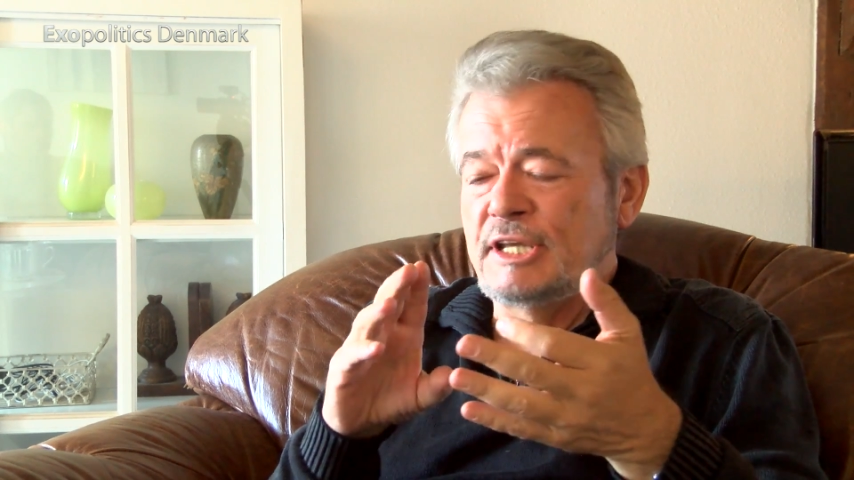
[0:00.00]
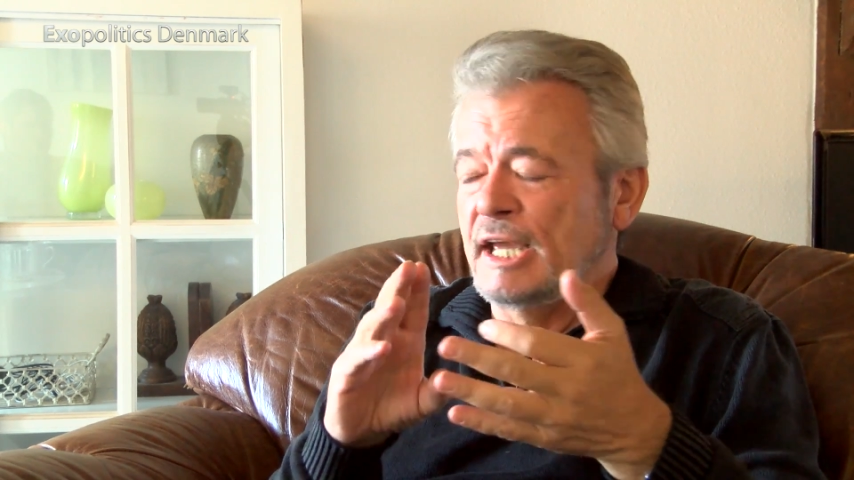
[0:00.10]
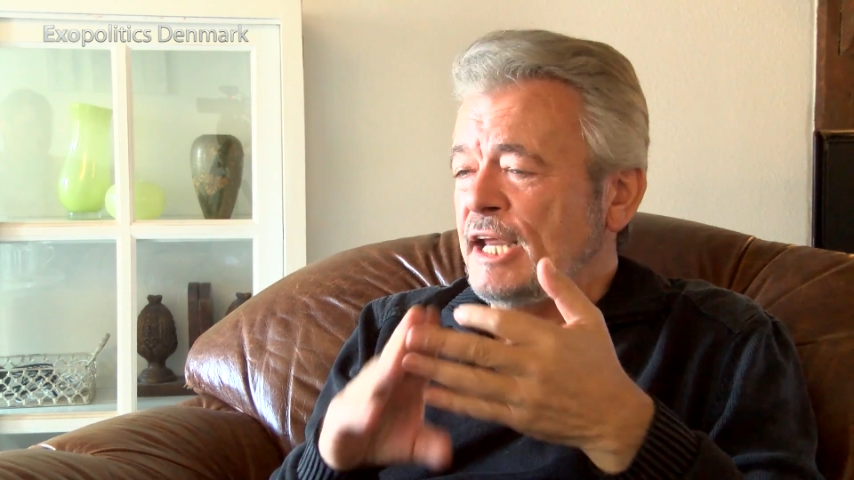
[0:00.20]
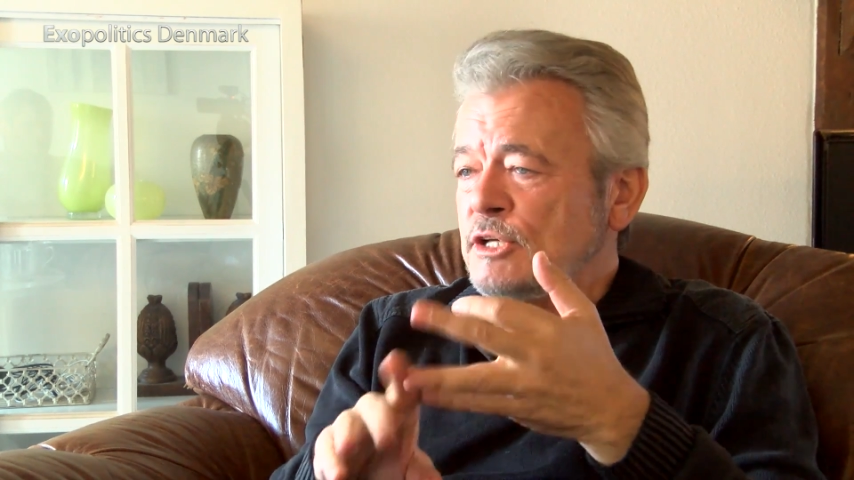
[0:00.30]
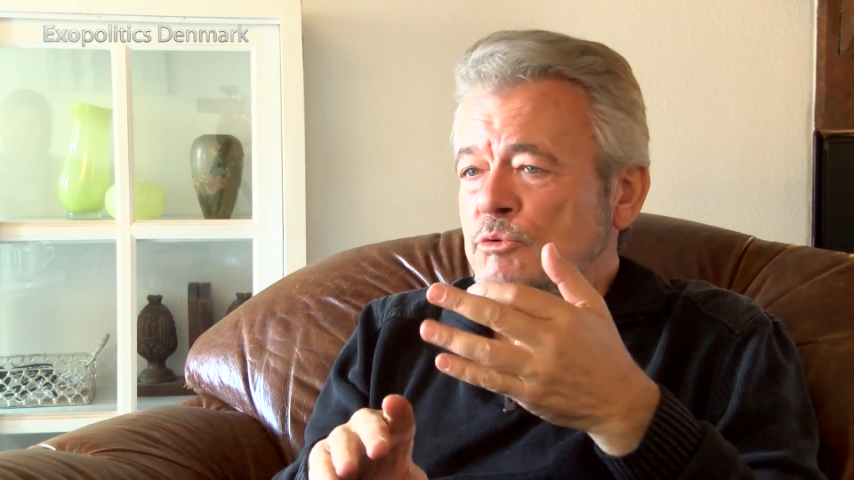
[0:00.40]
the
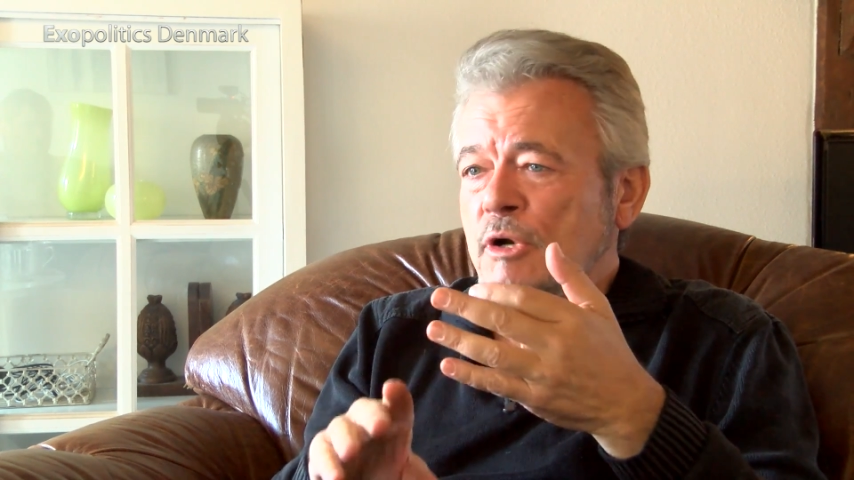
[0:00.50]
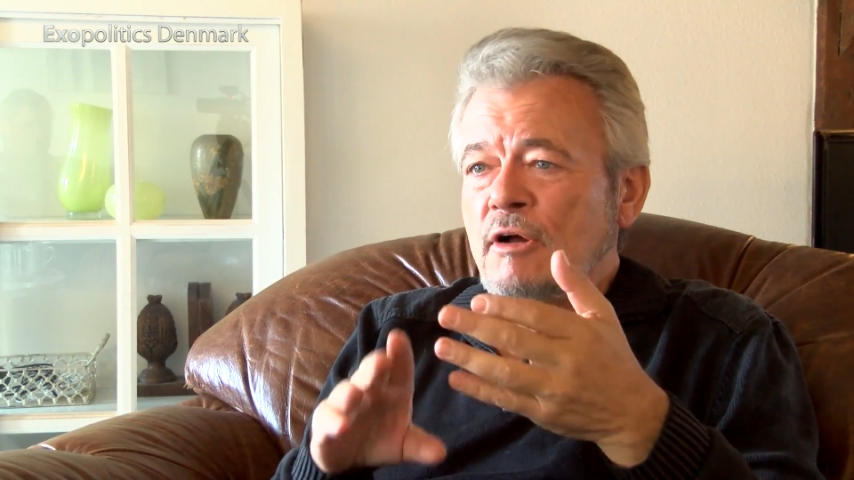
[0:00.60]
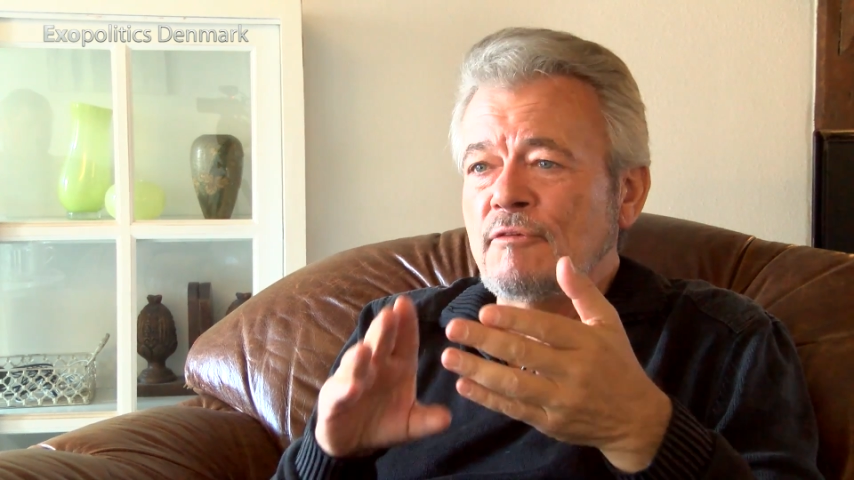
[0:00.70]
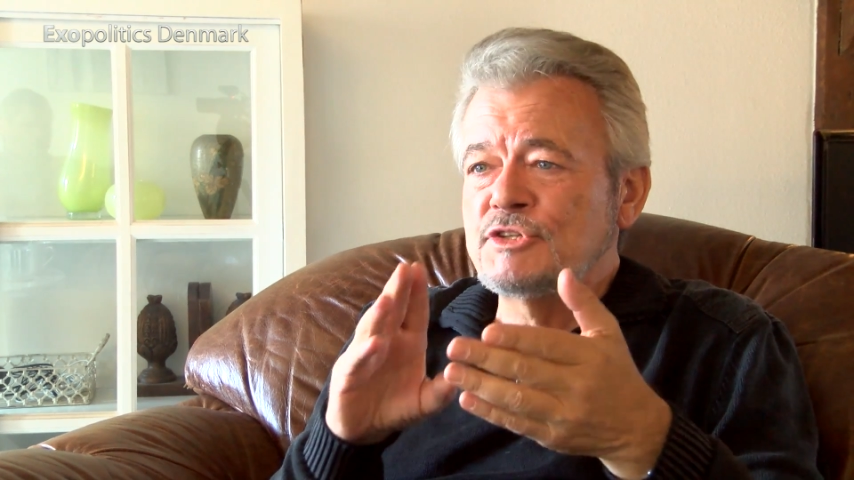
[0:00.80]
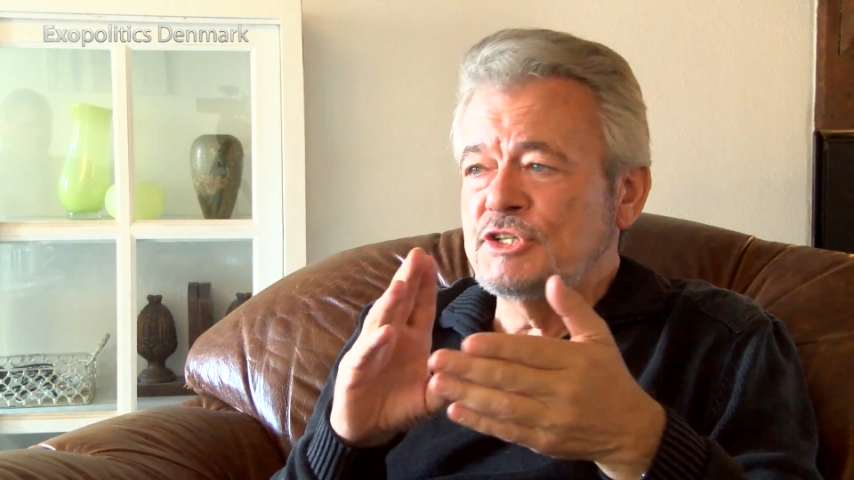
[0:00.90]

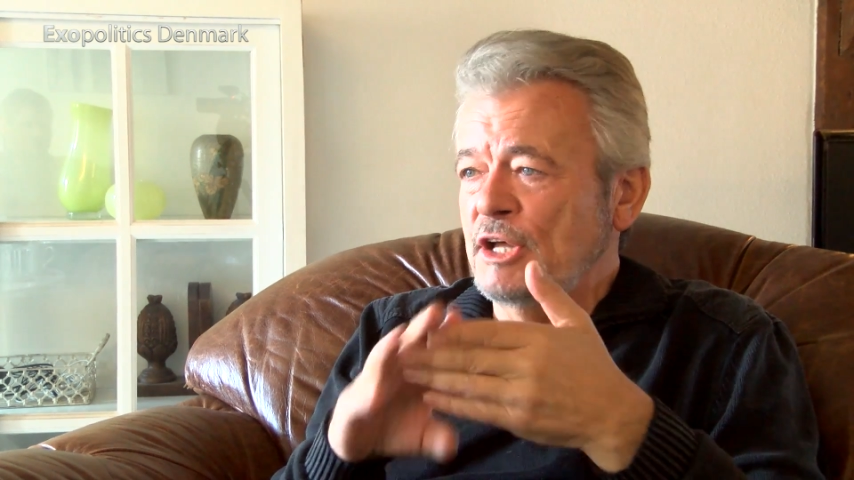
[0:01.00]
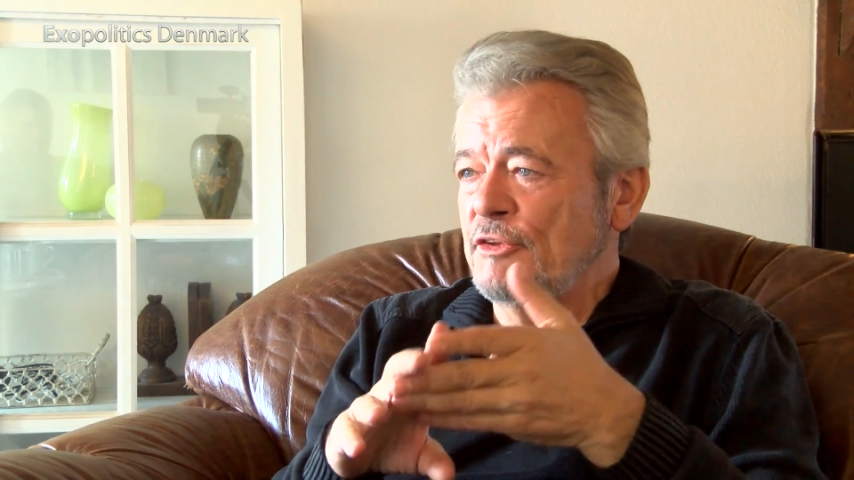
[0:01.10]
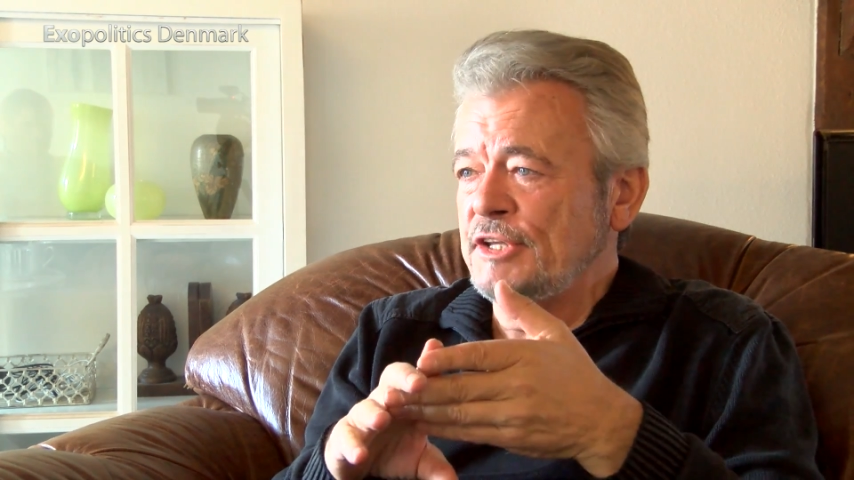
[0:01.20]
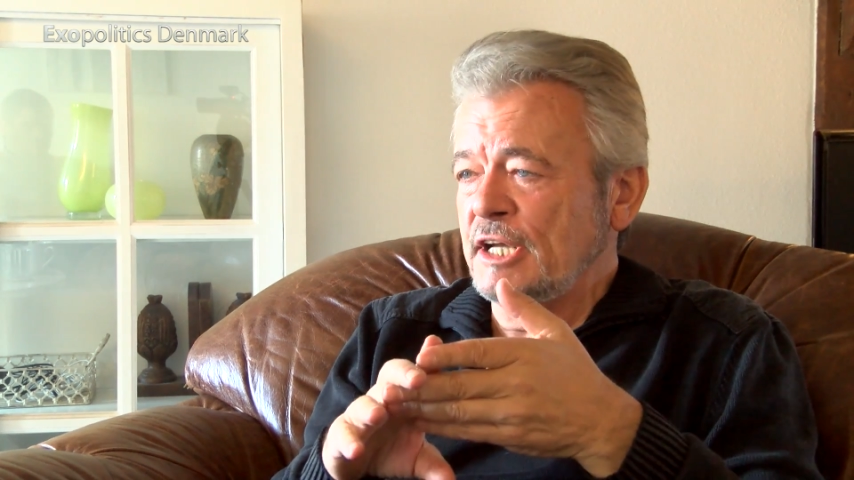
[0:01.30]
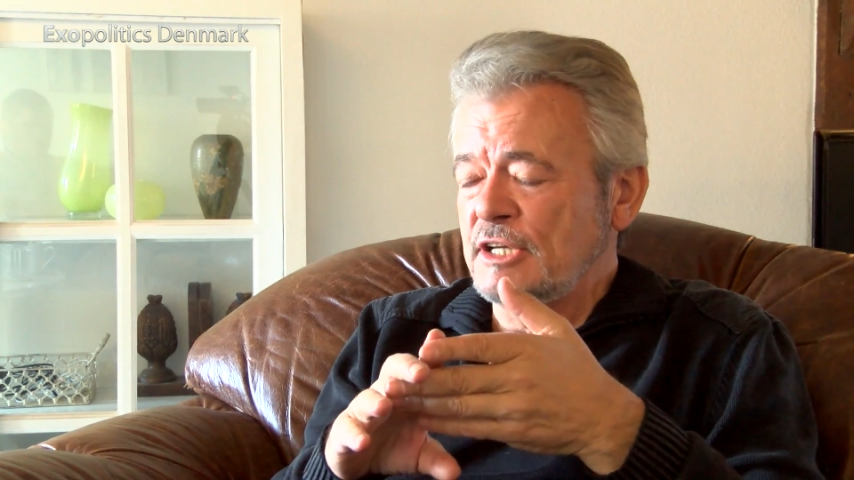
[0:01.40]
A-12,
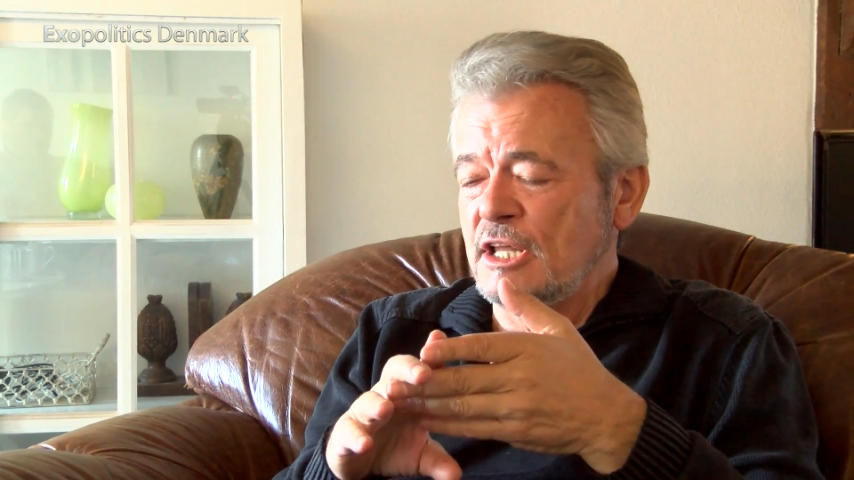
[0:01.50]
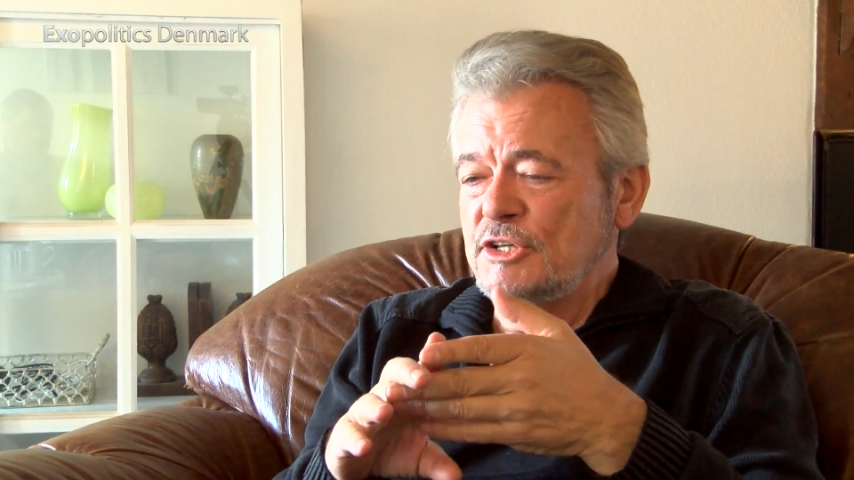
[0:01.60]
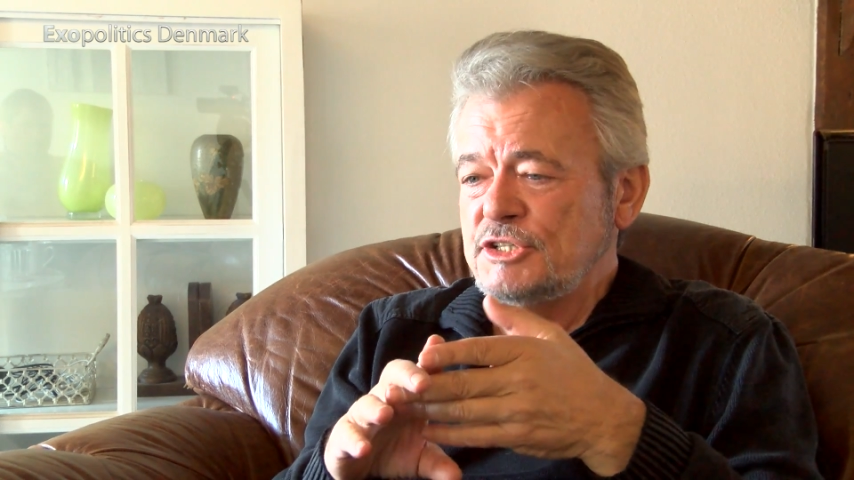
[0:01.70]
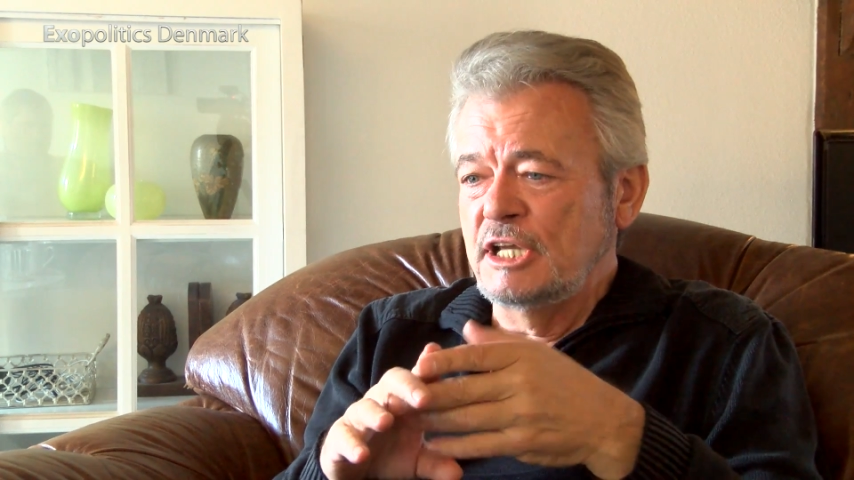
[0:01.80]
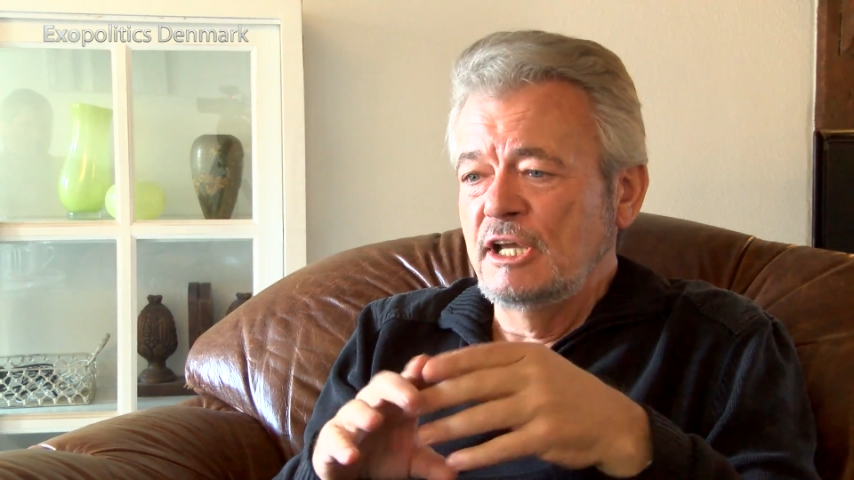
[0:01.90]
stealth
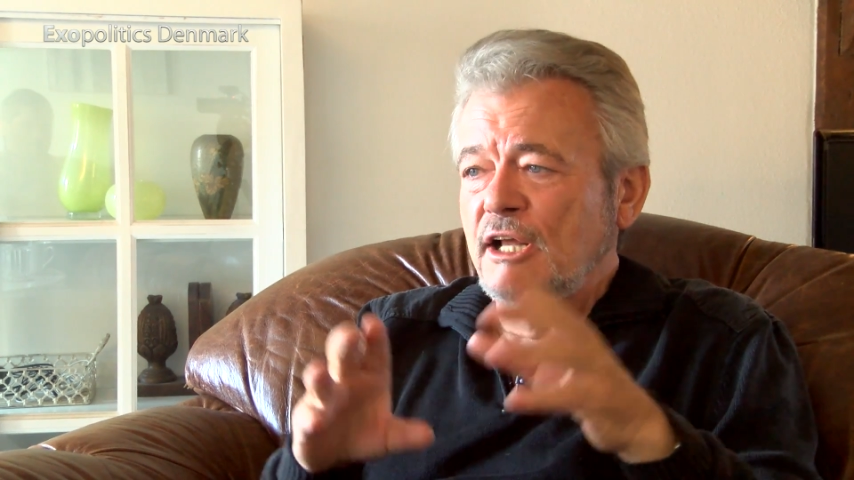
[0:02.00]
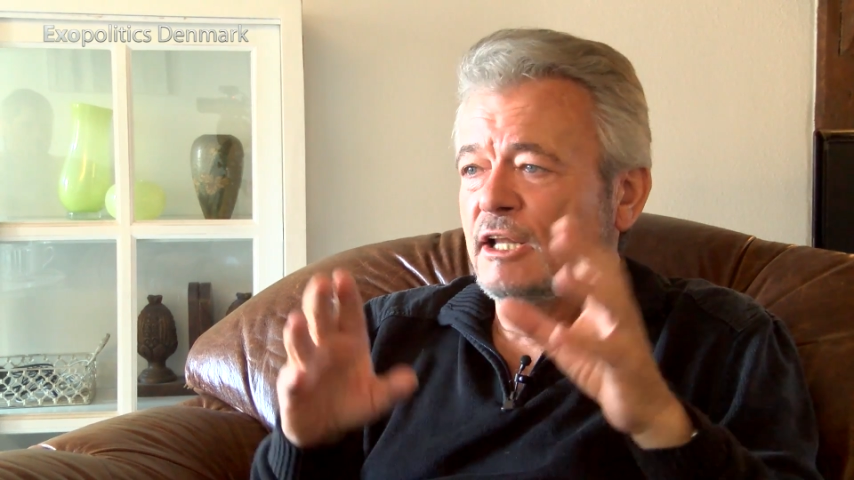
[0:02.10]
technology.